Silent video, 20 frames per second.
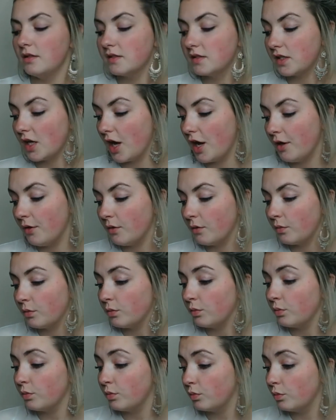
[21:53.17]
So
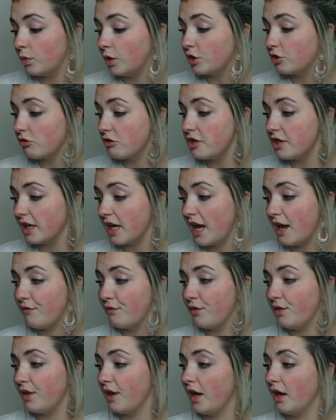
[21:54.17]
we're trying to get
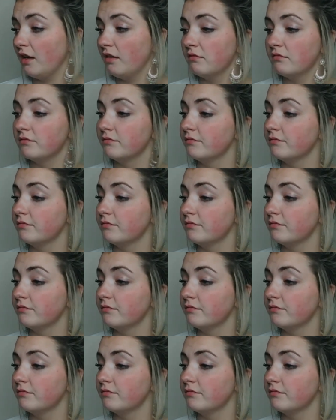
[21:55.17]
everything